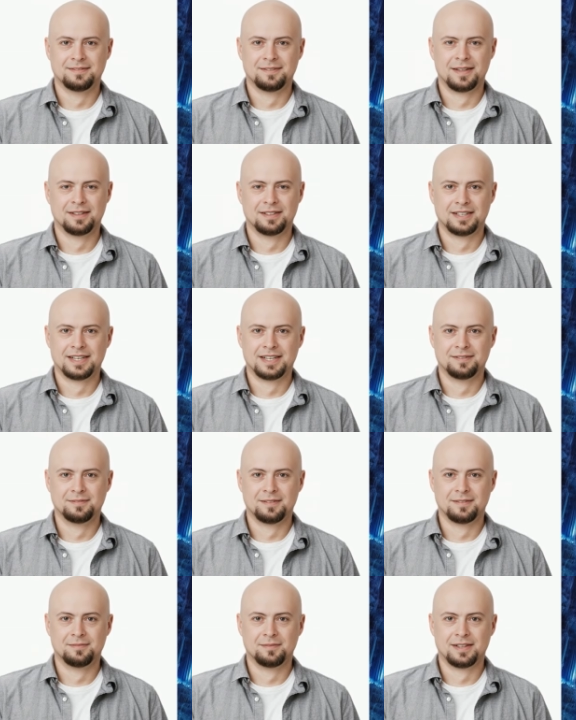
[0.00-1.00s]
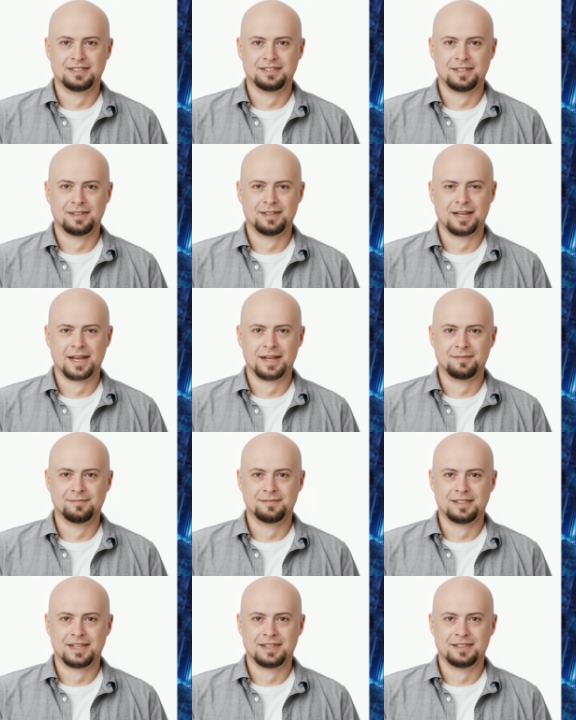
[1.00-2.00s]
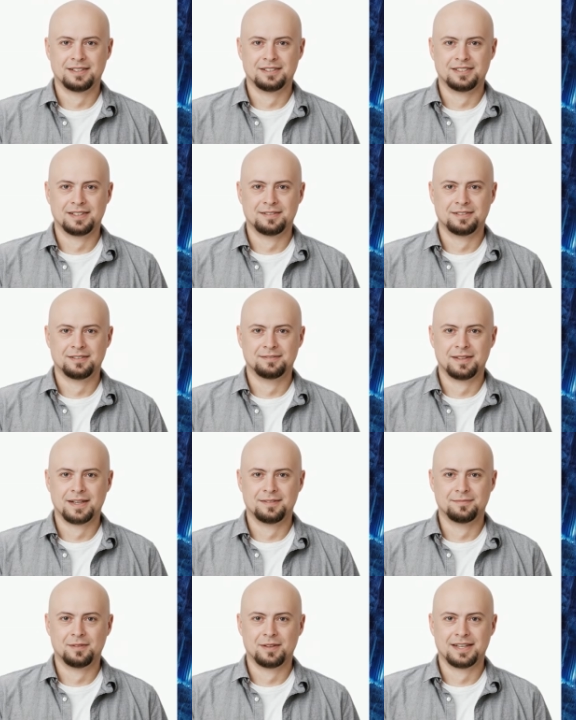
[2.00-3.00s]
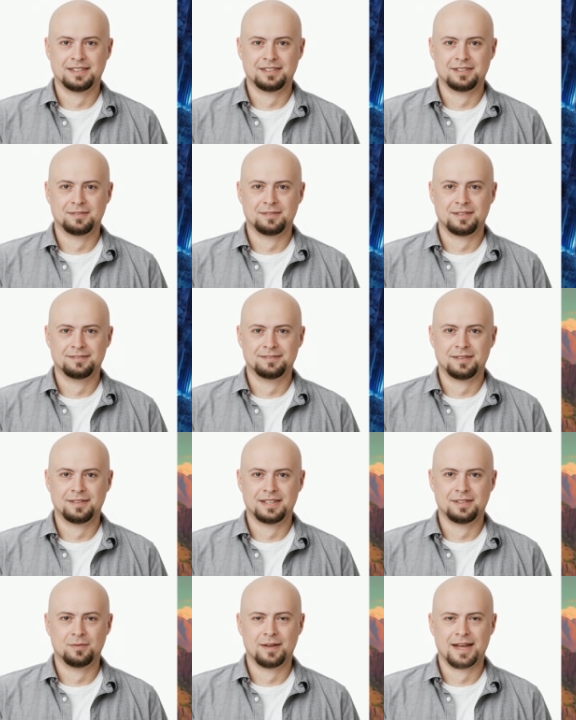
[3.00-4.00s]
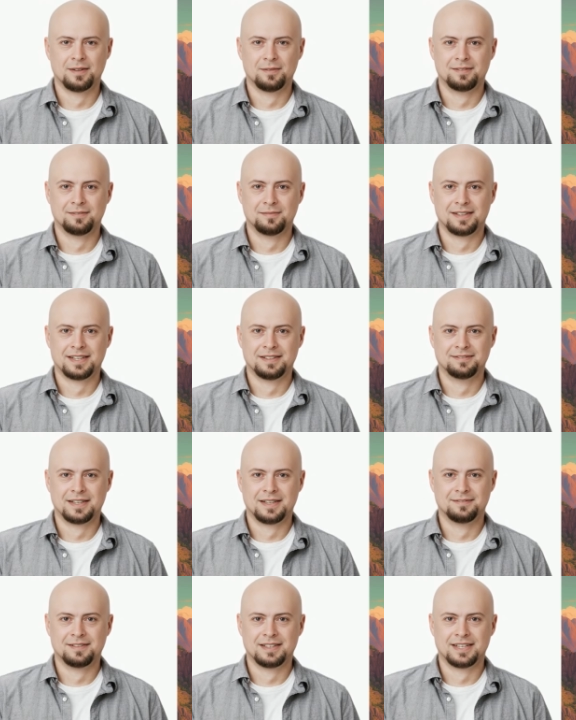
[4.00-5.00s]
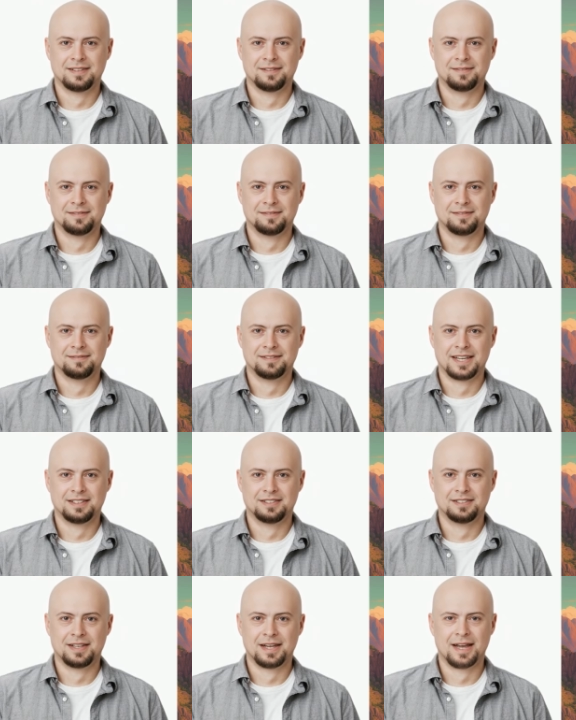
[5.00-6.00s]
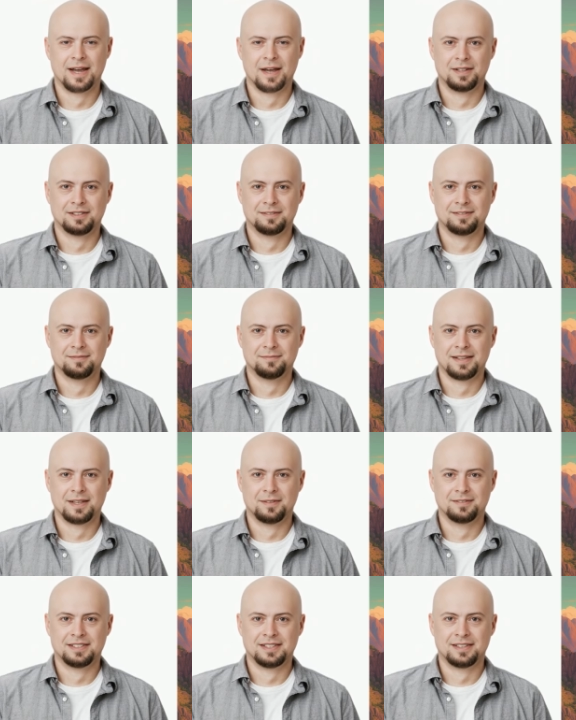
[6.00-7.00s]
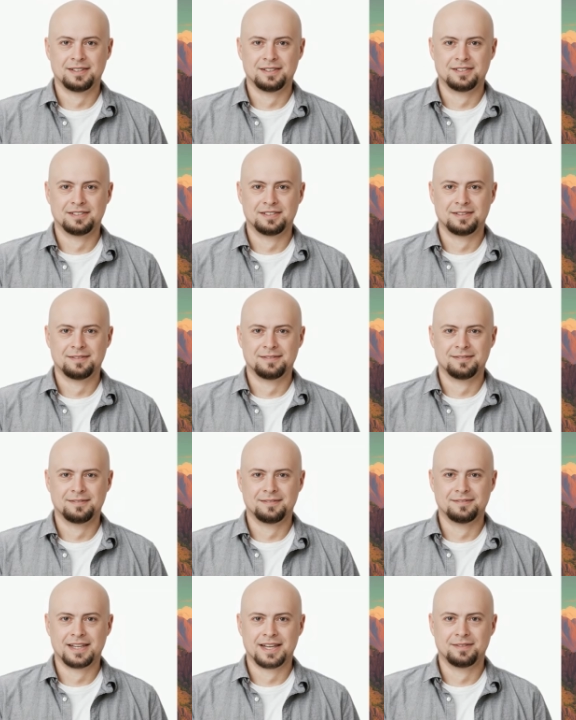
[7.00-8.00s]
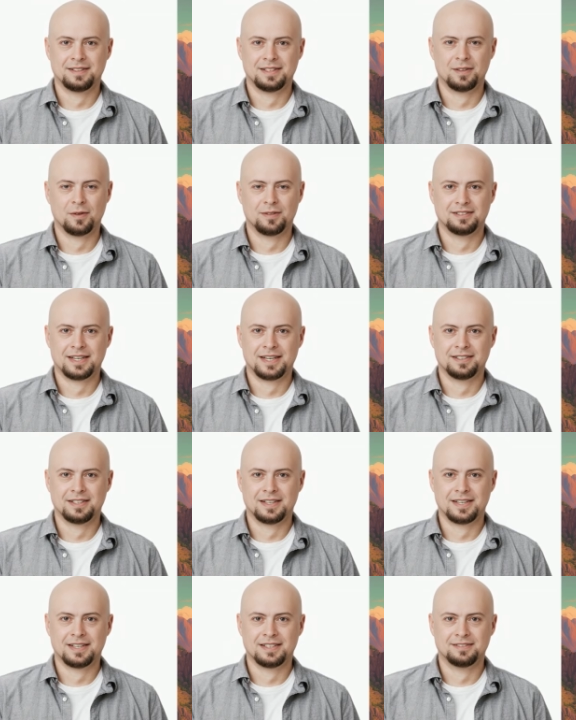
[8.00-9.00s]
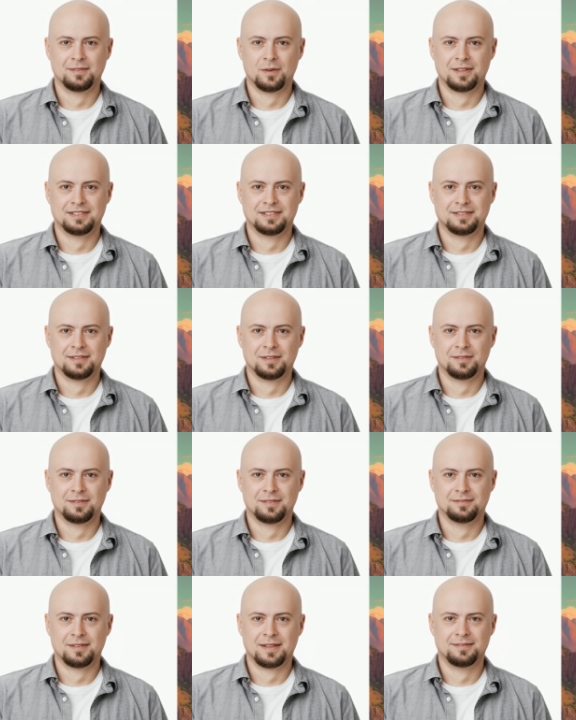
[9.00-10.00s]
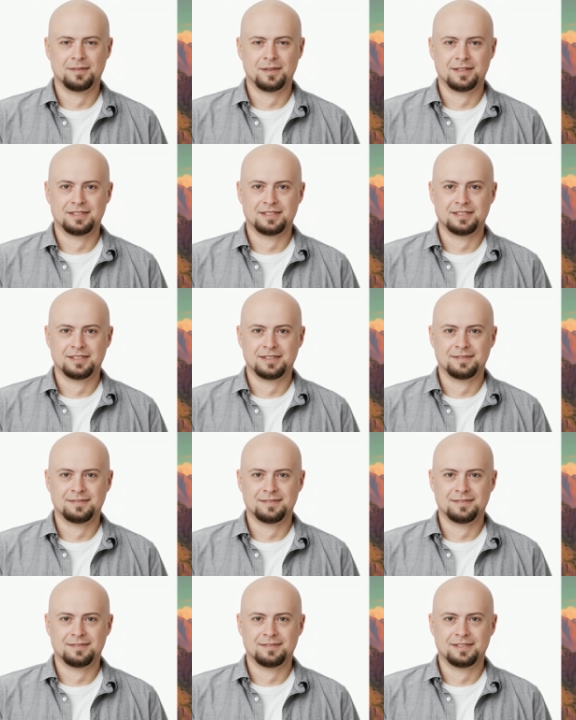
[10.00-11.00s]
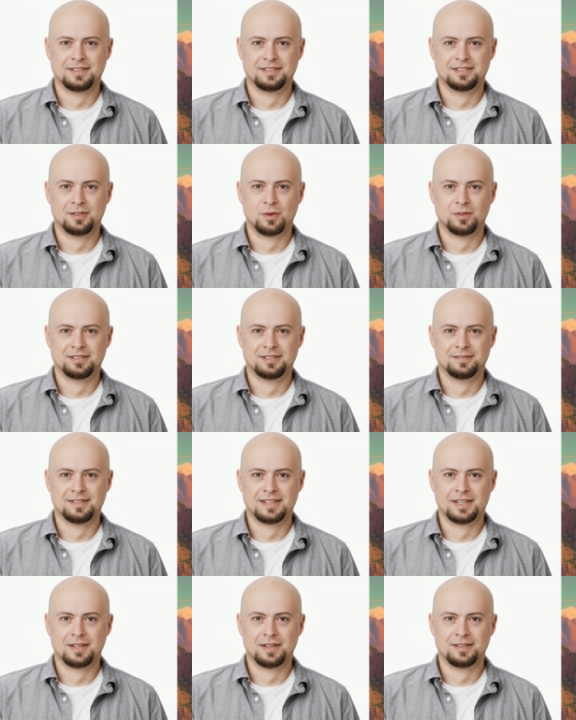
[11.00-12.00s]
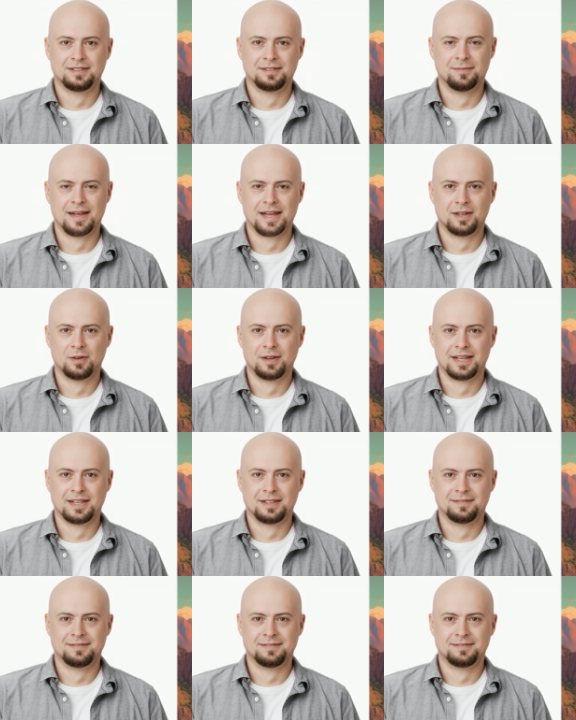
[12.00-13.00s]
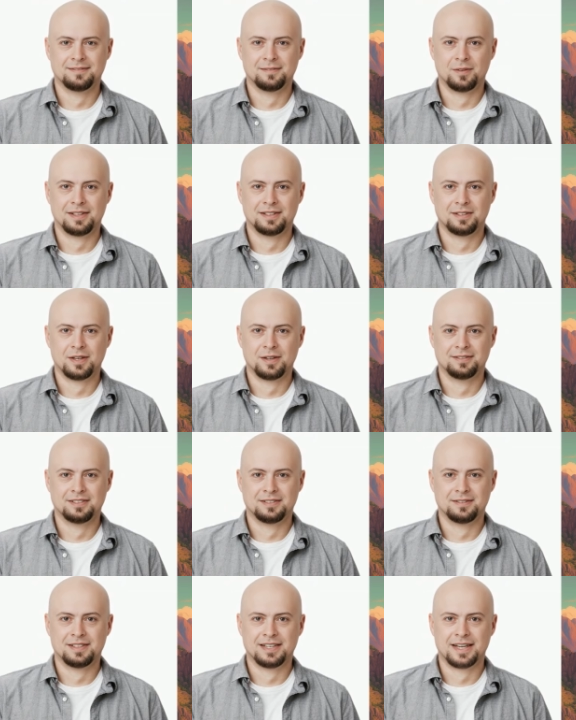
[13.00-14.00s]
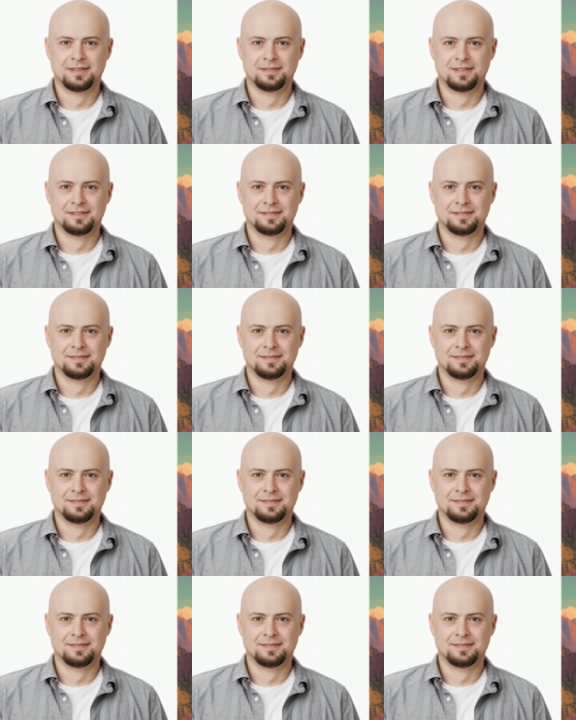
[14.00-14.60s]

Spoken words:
a deep, resonant hum that seemed to vibrate through the very ground beneath their feet. "It's the heart of the mountains," Erindor said, his voice filled with reverence. "The source of the earth's power. We're close to the cavern."